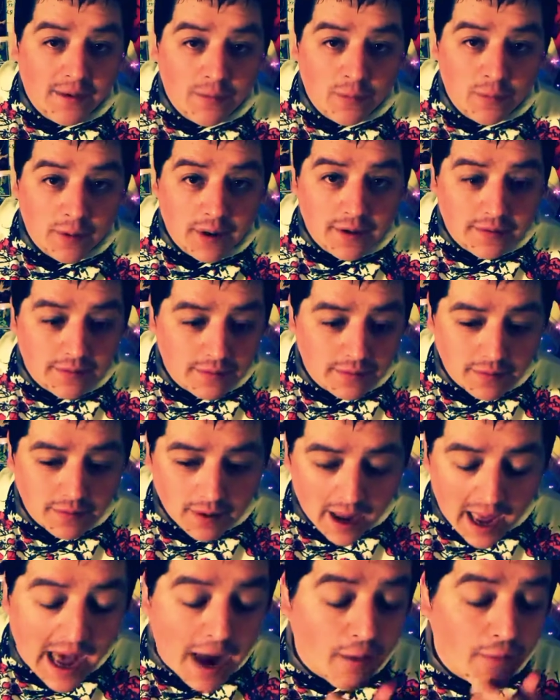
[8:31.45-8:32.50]
which
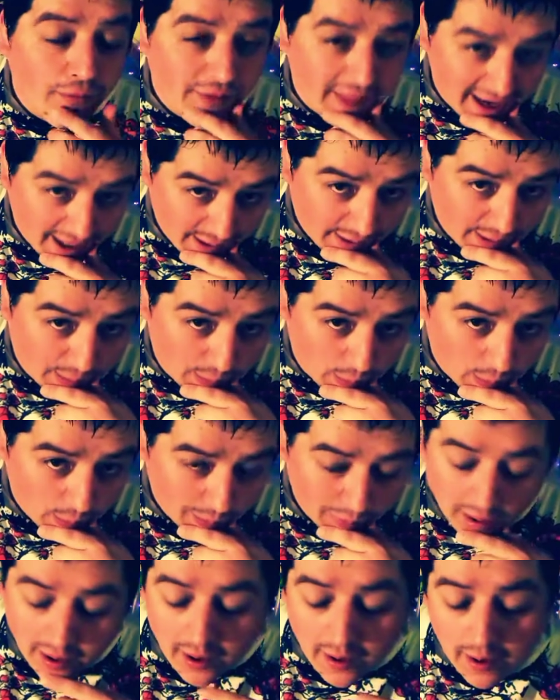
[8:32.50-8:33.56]
I don't think so.
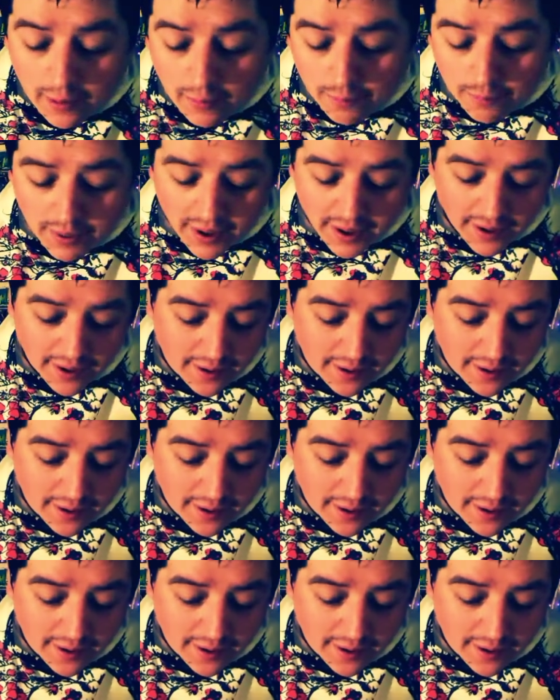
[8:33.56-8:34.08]
But